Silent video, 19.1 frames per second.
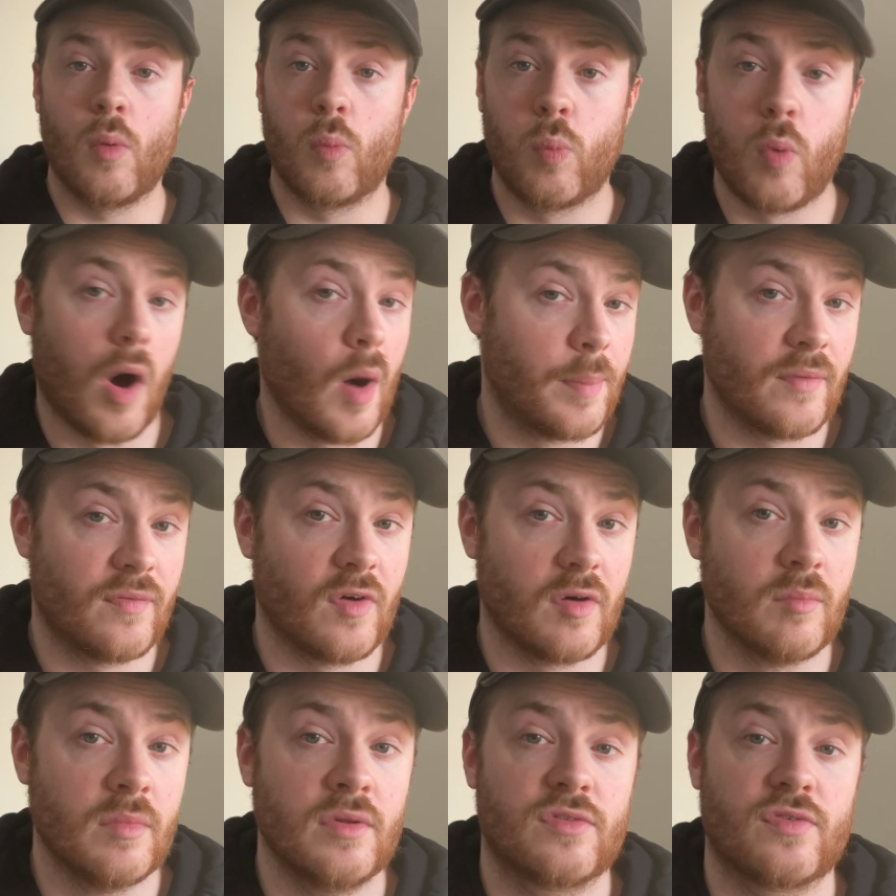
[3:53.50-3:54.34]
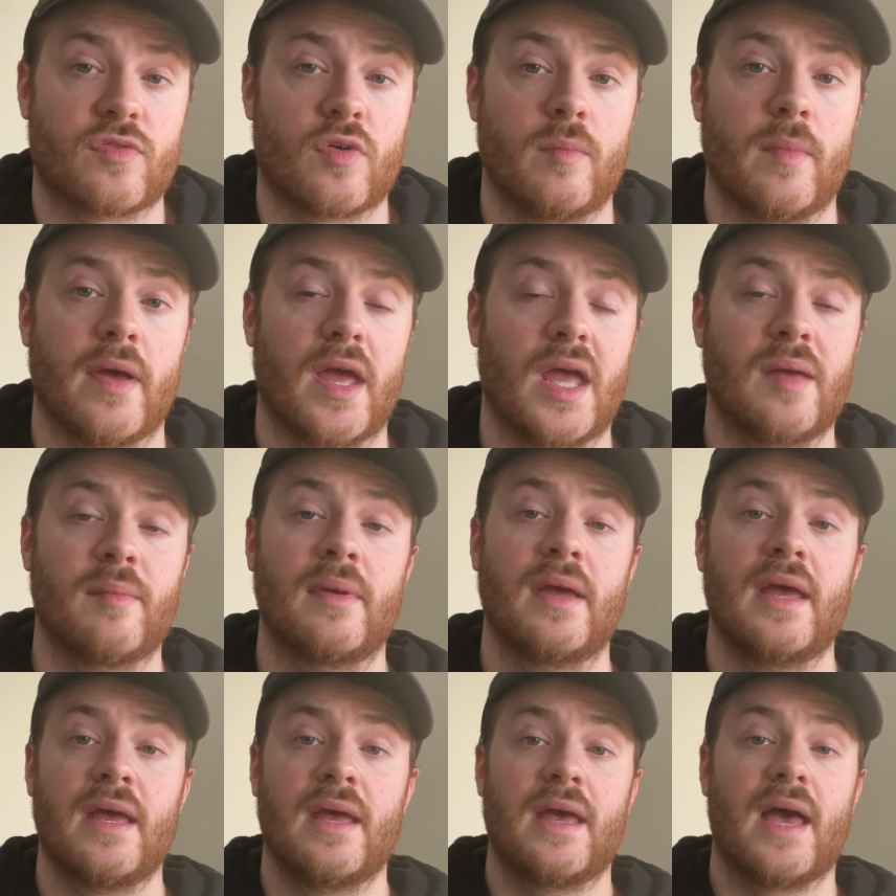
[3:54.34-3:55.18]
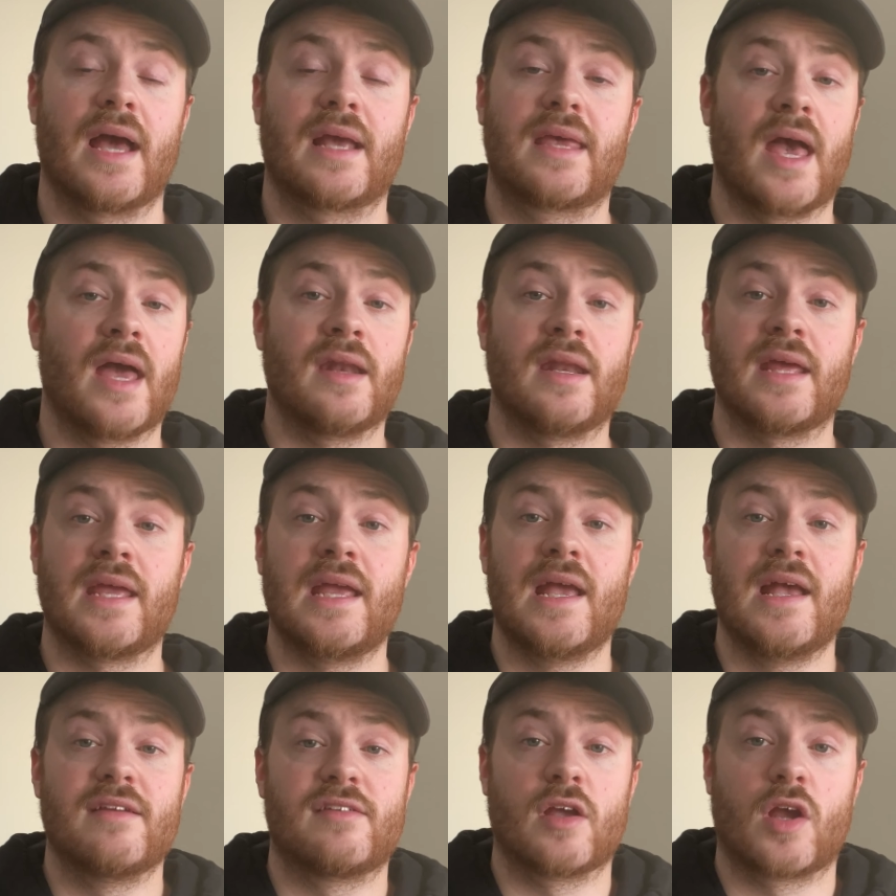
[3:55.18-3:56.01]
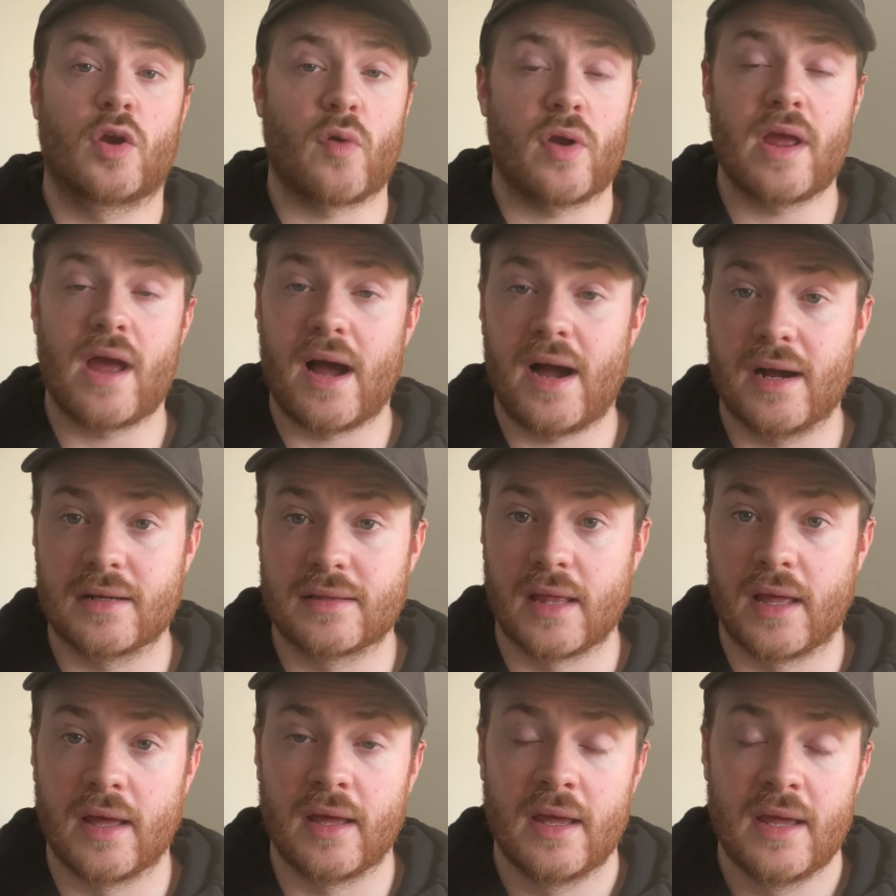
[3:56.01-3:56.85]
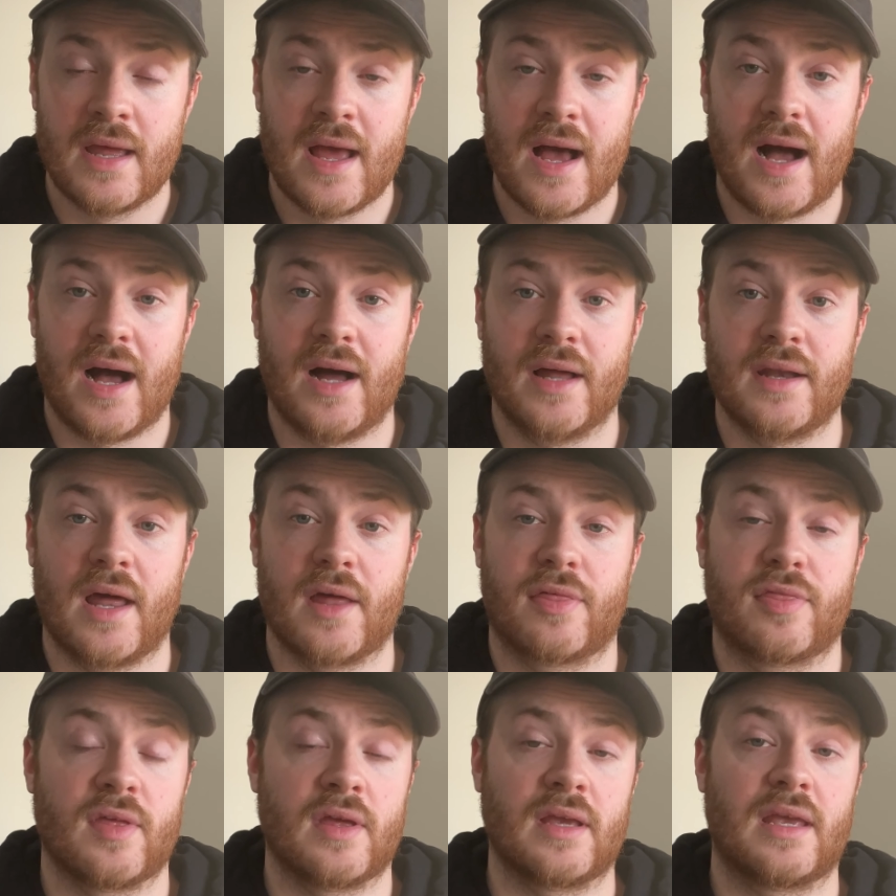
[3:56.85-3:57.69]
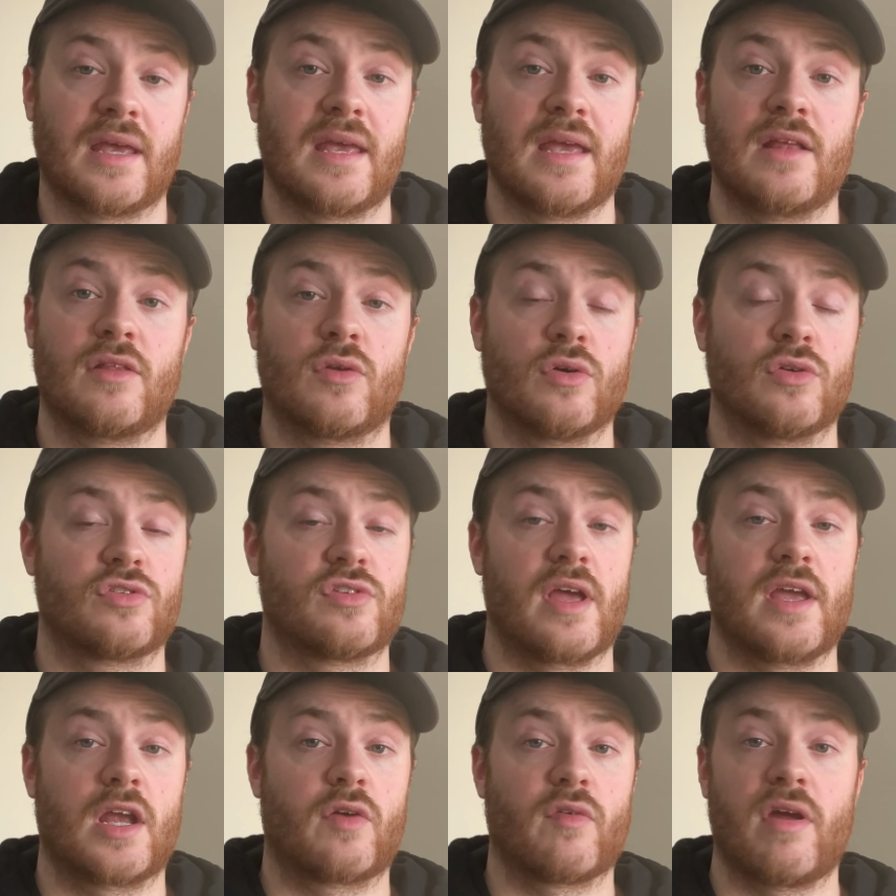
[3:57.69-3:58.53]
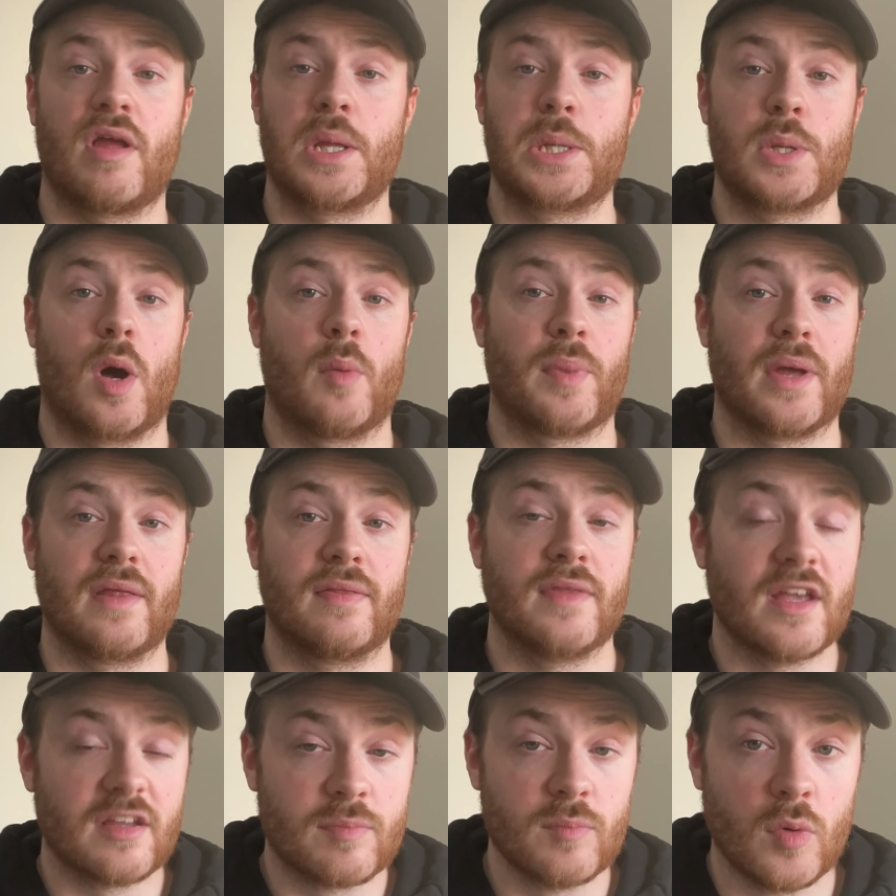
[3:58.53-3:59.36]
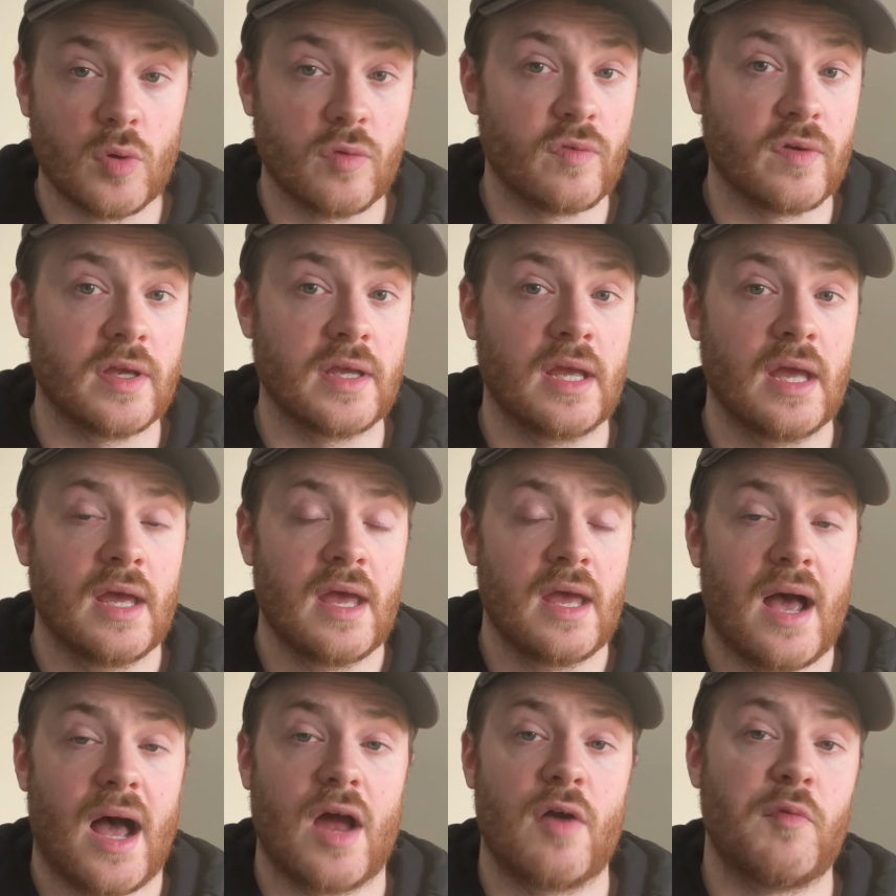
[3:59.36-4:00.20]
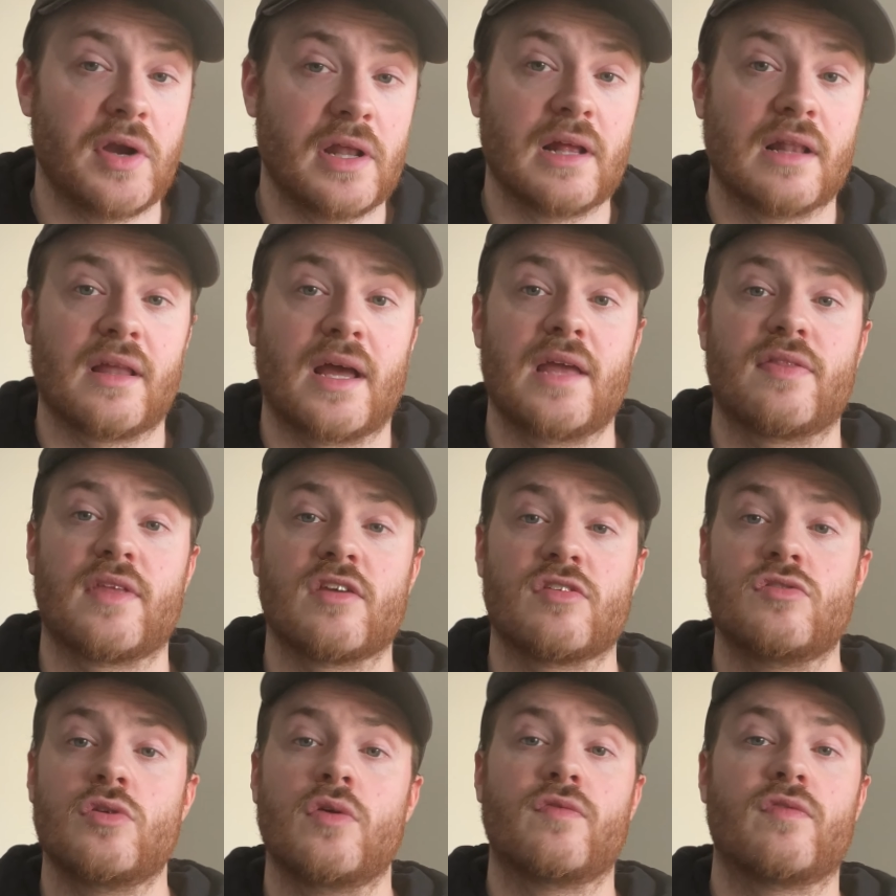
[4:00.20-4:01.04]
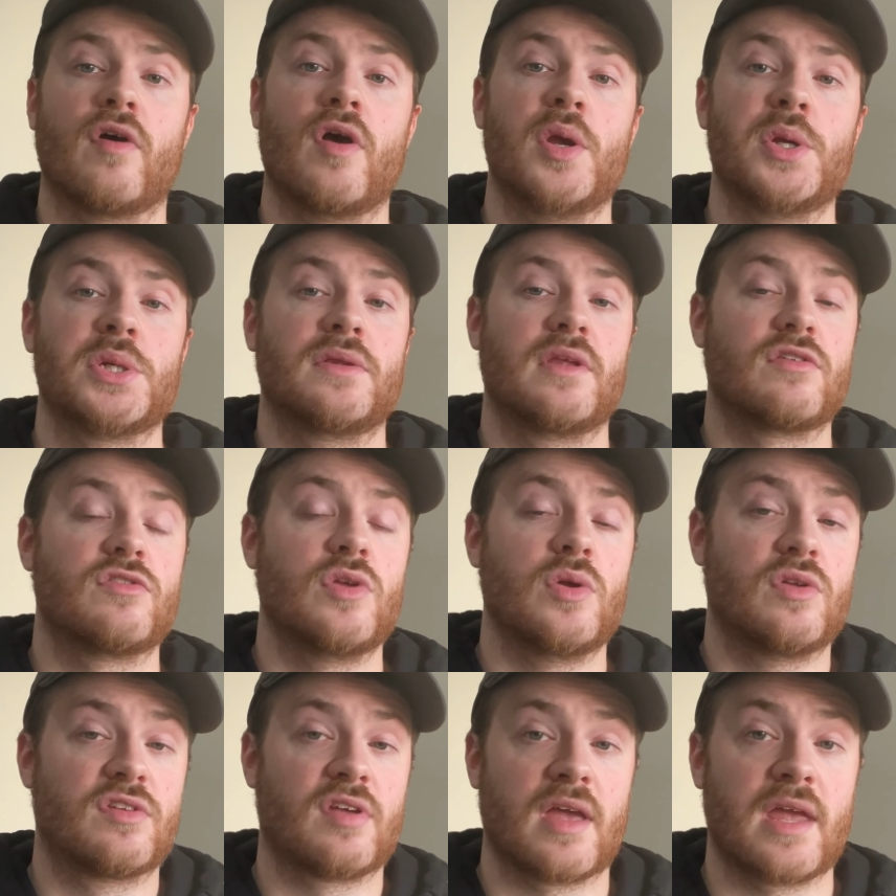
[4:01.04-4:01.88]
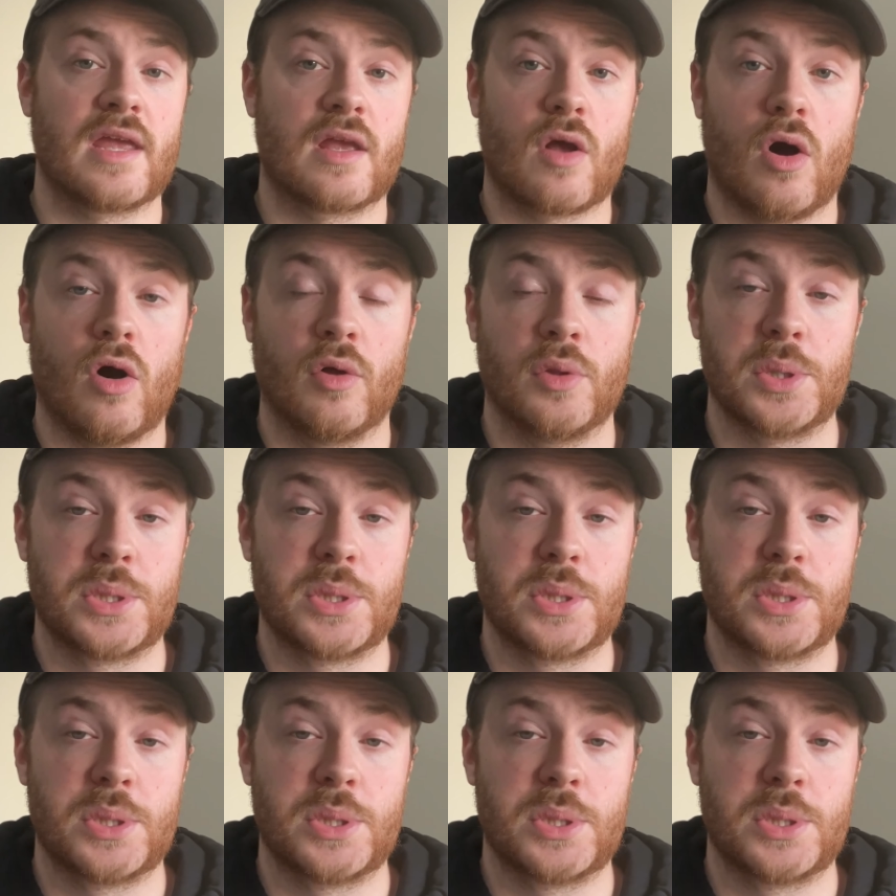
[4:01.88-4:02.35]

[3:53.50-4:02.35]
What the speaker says: what a performance from him. Again, he is a great actor and I think he does a great job in this movie. I really like this new version, this new take on